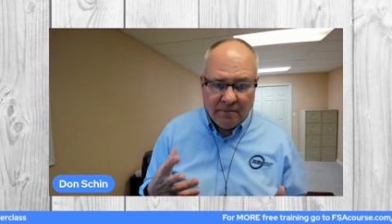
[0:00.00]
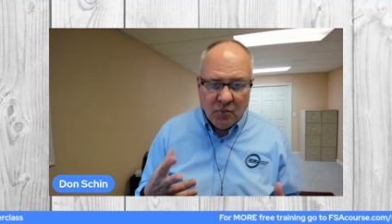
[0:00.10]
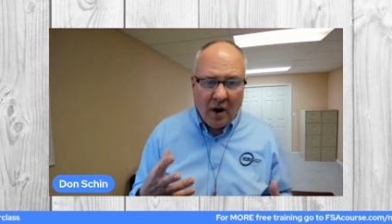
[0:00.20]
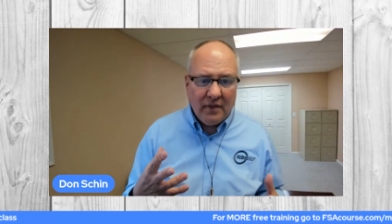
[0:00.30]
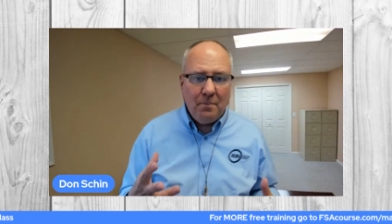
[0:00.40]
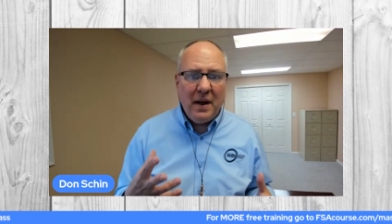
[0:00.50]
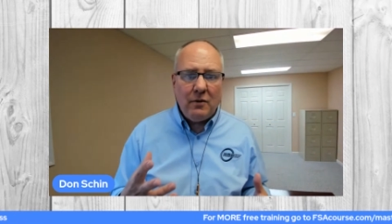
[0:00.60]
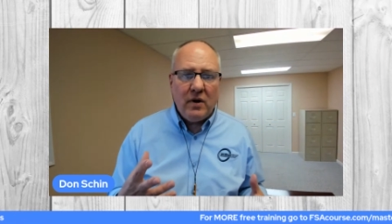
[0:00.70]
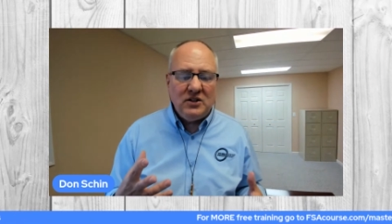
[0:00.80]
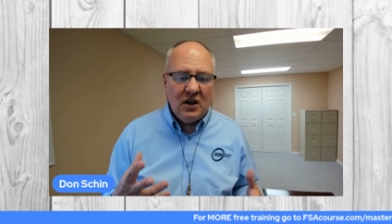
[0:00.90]
Well, the big
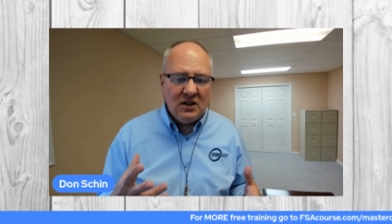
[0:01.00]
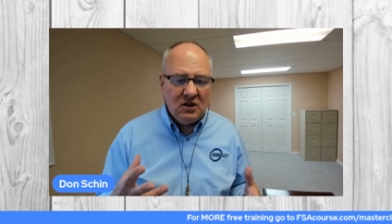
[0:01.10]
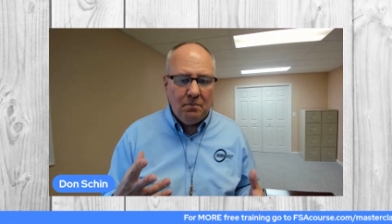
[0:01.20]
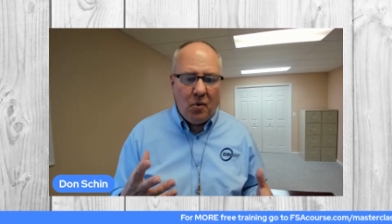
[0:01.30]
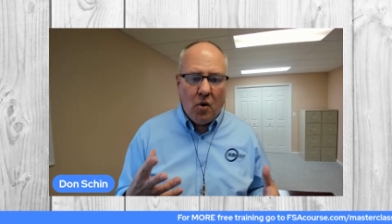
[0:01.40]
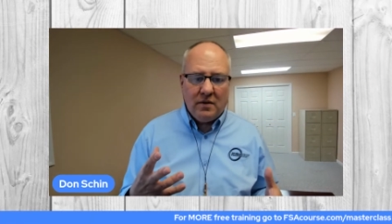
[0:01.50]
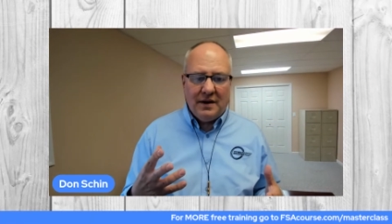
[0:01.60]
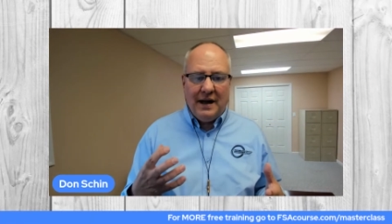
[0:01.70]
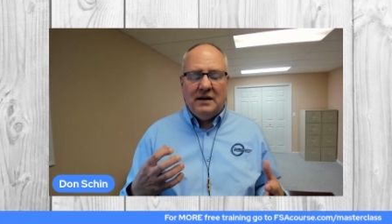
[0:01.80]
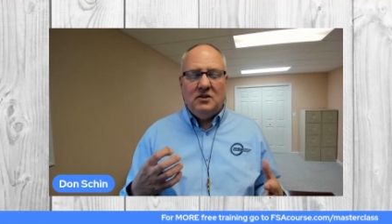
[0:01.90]
reason it's
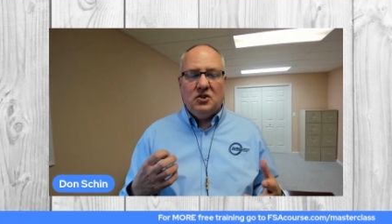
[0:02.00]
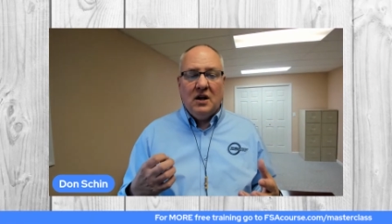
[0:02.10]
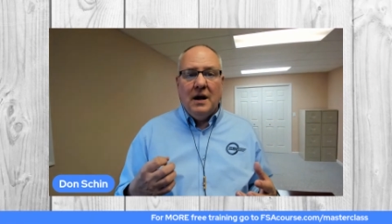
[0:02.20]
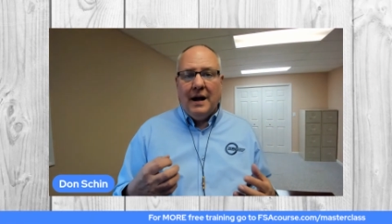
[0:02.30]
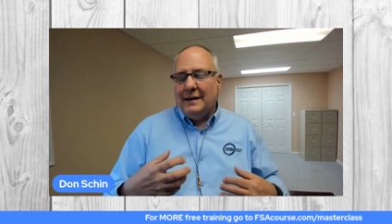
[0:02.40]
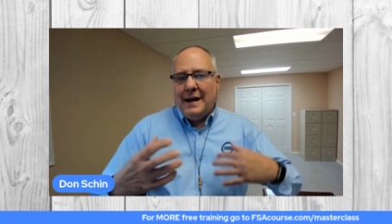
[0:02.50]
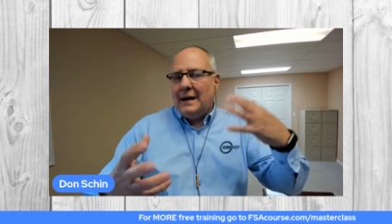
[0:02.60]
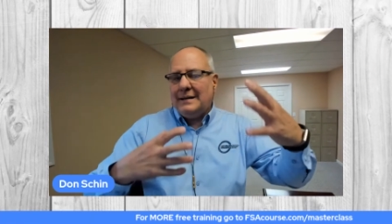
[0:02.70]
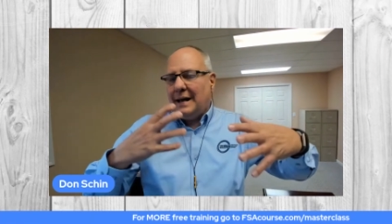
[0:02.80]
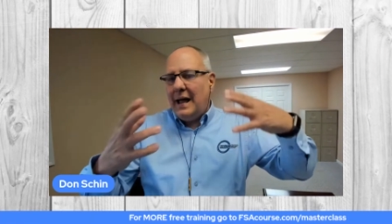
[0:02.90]
important is, and
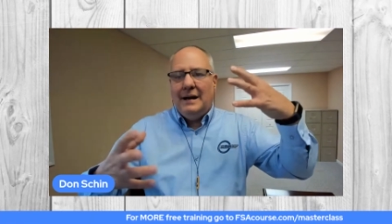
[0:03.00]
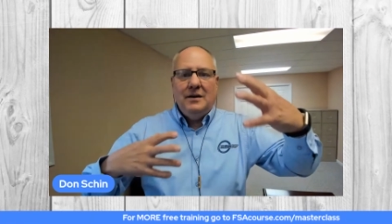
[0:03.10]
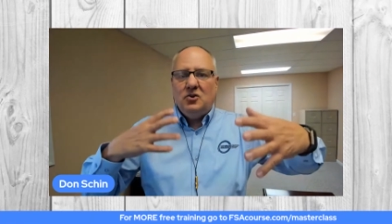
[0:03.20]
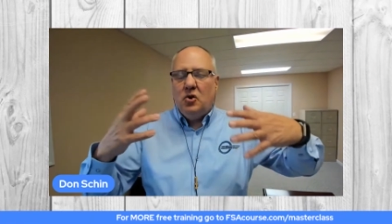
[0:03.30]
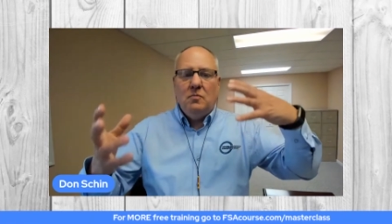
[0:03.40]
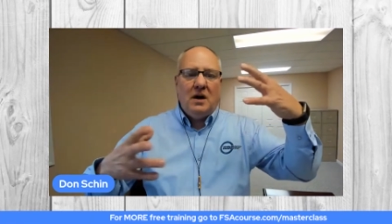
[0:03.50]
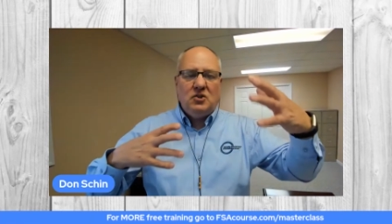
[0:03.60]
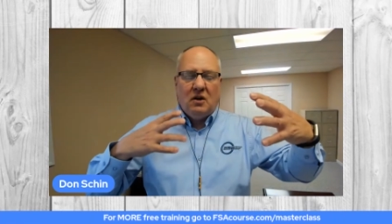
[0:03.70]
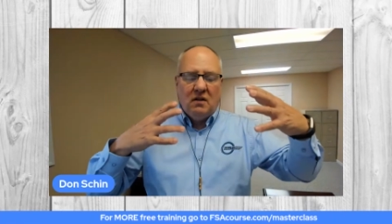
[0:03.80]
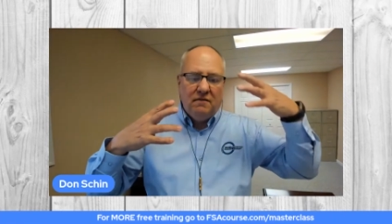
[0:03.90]
not to get into too much
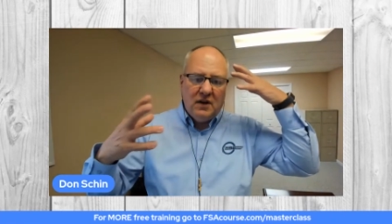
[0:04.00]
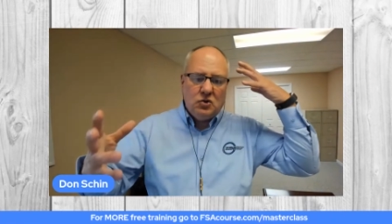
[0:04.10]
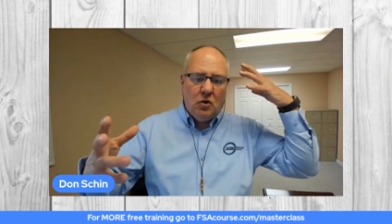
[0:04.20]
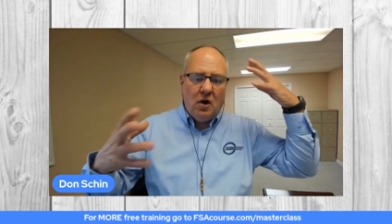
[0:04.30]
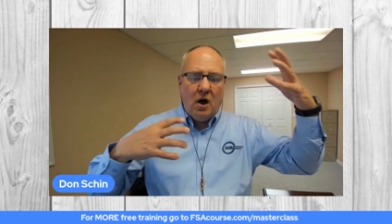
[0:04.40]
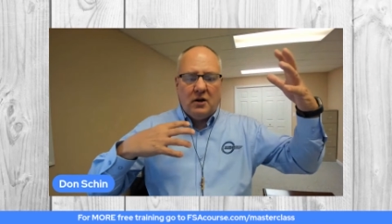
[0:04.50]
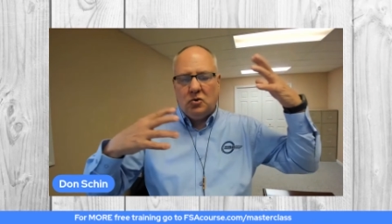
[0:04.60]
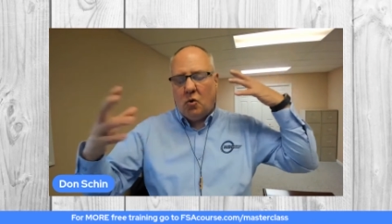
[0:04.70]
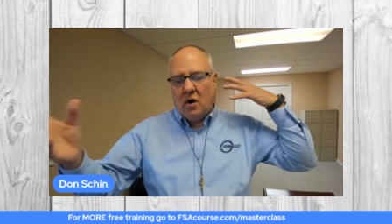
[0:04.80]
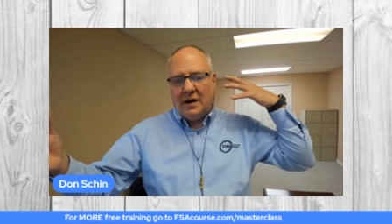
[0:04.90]
of the visual,
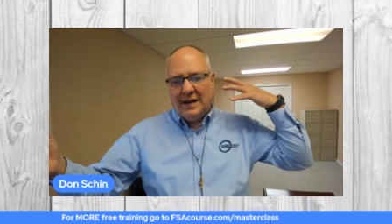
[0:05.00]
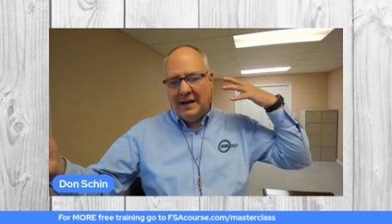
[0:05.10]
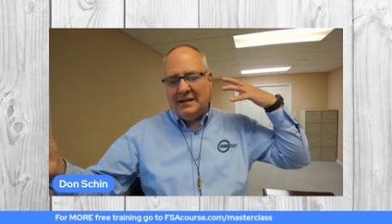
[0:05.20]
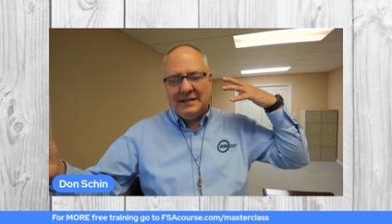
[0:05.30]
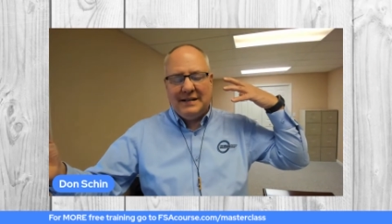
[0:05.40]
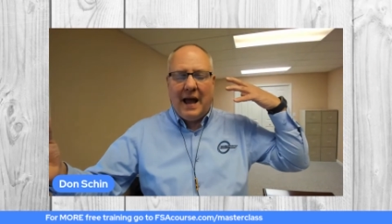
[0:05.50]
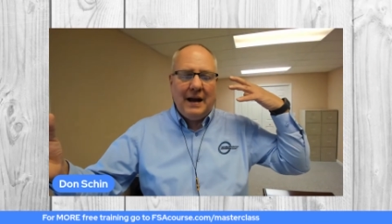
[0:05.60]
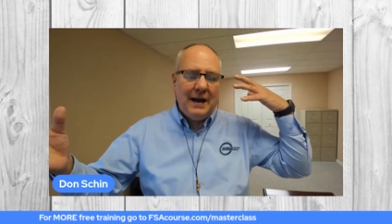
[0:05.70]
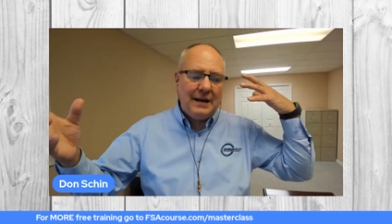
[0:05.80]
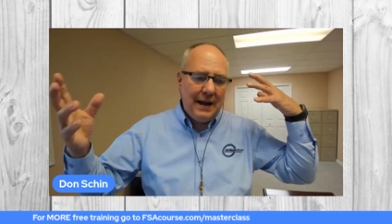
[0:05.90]
auditory,
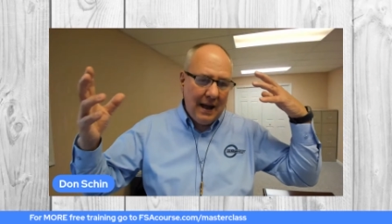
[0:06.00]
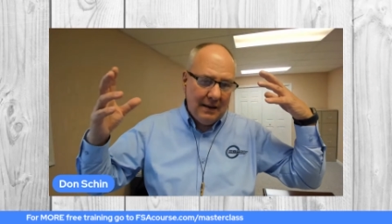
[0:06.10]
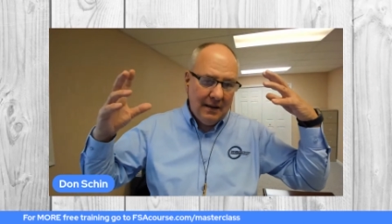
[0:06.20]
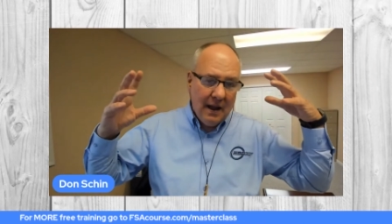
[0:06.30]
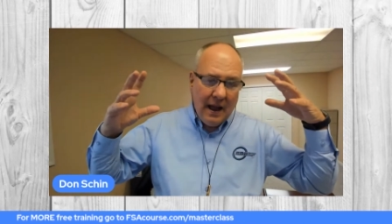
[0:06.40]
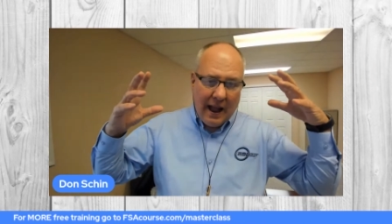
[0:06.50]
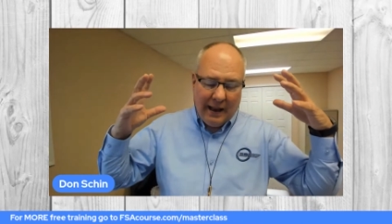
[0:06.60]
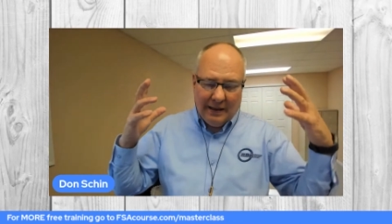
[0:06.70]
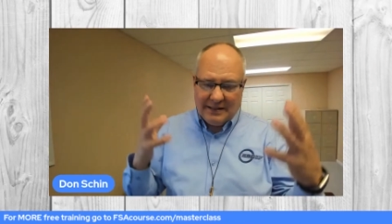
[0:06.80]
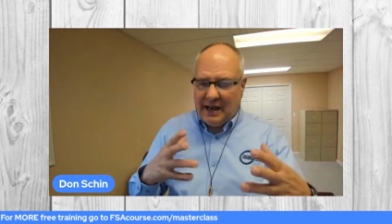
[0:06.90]
kinesthetic, and
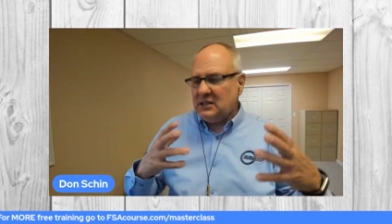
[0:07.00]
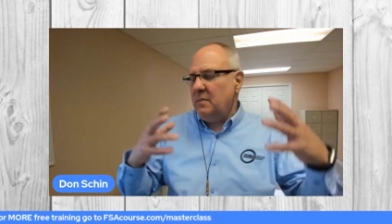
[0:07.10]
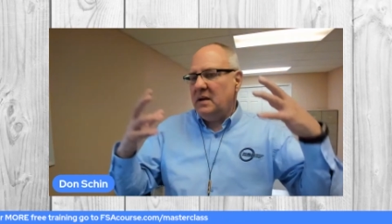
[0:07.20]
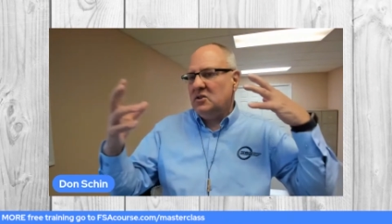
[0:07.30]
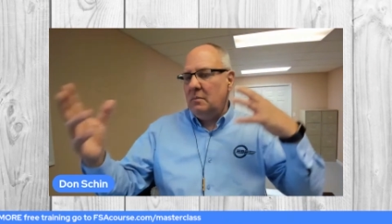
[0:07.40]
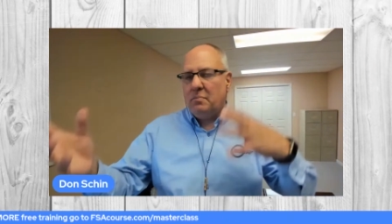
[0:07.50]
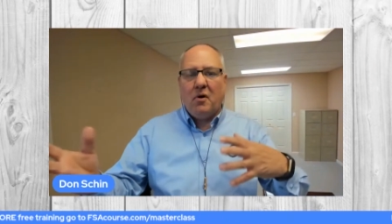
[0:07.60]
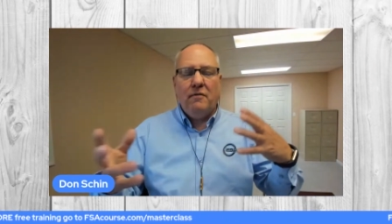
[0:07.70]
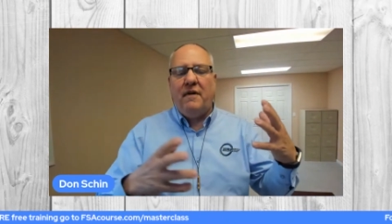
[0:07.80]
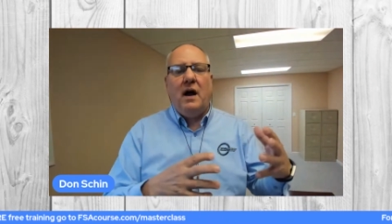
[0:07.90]
assessments and
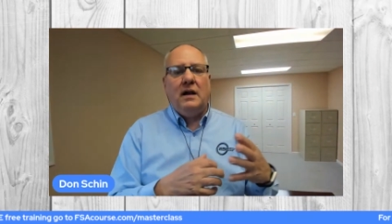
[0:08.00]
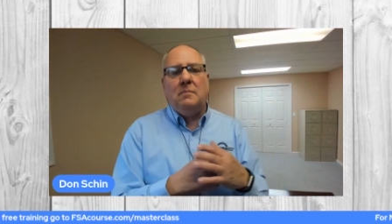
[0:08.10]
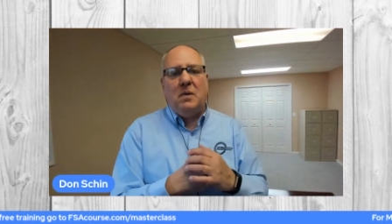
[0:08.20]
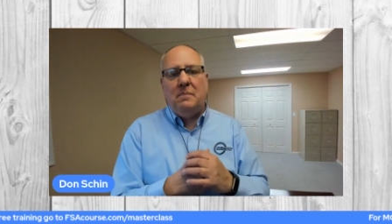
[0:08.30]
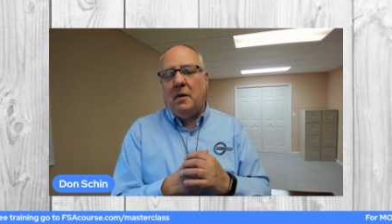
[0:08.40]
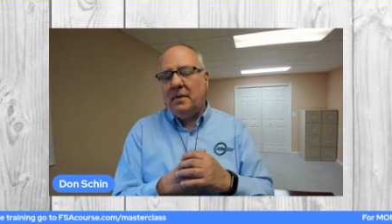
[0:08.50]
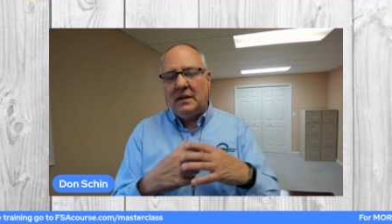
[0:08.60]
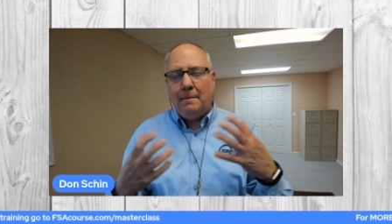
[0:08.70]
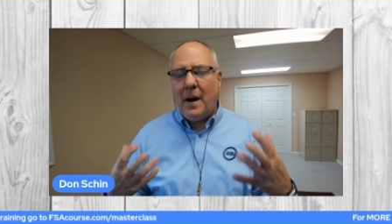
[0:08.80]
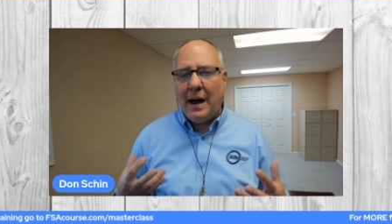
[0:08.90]
profiling people, but
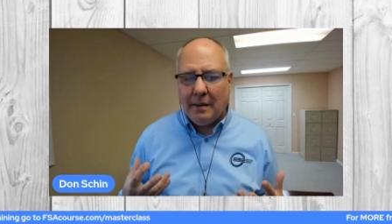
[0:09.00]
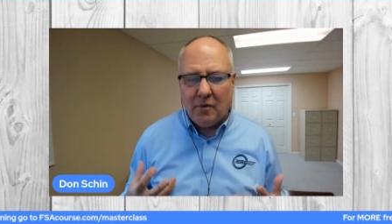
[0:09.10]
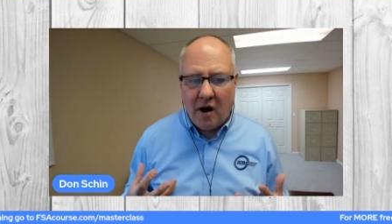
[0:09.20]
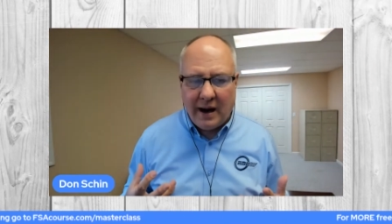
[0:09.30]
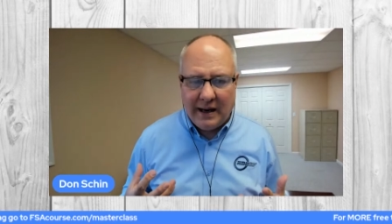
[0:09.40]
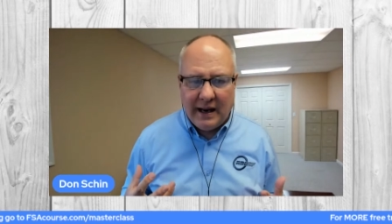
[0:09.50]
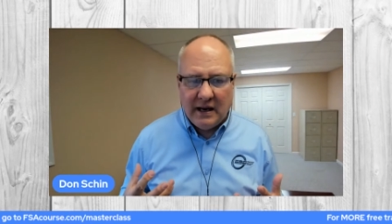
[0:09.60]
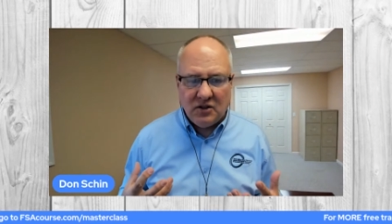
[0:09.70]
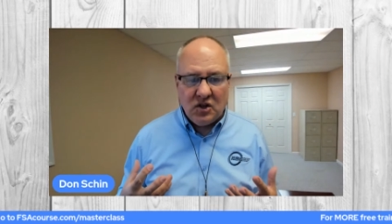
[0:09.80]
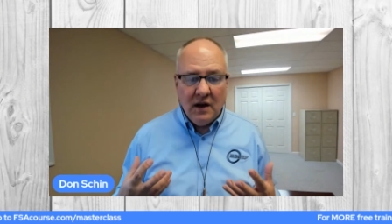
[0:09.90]
the bottom line
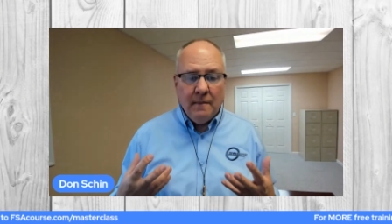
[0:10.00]
is